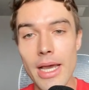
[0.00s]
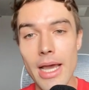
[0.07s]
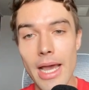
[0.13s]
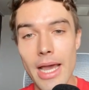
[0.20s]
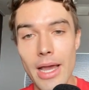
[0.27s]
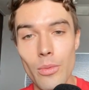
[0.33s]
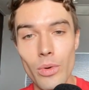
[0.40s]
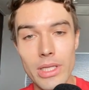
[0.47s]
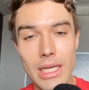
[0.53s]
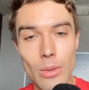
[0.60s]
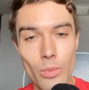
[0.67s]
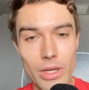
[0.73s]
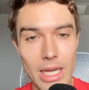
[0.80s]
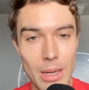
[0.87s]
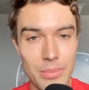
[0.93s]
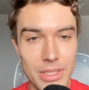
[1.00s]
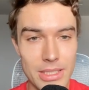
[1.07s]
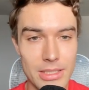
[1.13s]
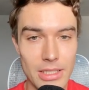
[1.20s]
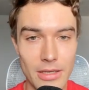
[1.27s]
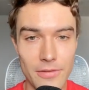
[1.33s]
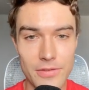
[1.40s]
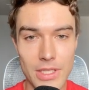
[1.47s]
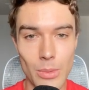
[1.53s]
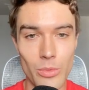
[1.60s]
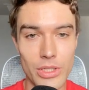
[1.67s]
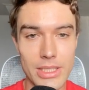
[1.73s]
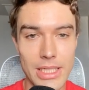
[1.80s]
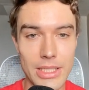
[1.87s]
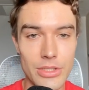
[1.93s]
What happens if
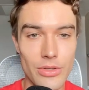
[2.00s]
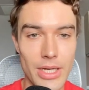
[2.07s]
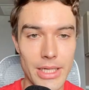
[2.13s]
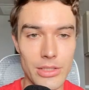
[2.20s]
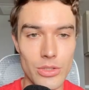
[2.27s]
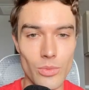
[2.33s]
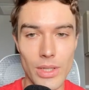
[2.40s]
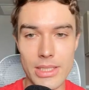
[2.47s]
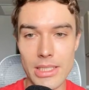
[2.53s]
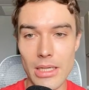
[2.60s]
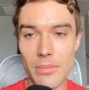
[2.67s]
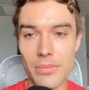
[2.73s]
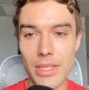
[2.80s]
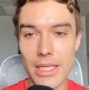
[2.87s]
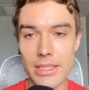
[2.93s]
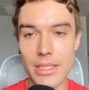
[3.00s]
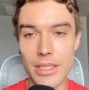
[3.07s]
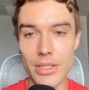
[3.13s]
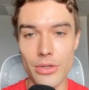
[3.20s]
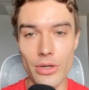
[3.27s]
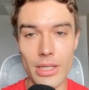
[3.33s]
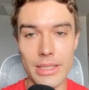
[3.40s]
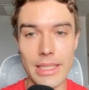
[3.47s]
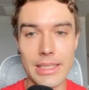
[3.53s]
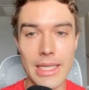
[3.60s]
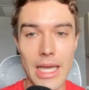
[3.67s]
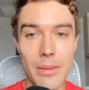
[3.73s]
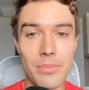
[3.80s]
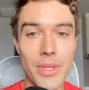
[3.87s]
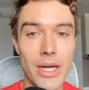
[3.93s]
someone sends you a link to WhatsApp, they see the URL, they
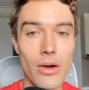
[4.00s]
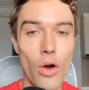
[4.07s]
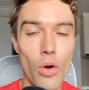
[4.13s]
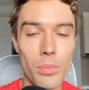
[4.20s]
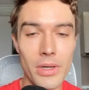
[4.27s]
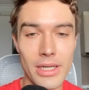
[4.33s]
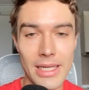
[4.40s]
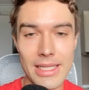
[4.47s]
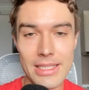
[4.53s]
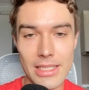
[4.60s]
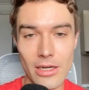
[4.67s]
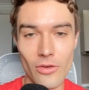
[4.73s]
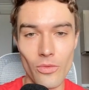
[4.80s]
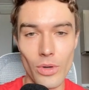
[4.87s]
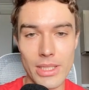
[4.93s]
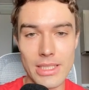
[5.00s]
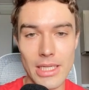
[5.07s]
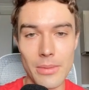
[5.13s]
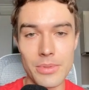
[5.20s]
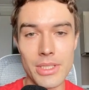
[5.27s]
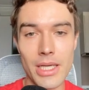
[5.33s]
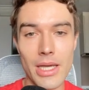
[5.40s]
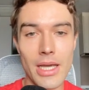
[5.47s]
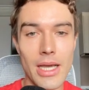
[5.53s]
tap, they're open inside of WhatsApp's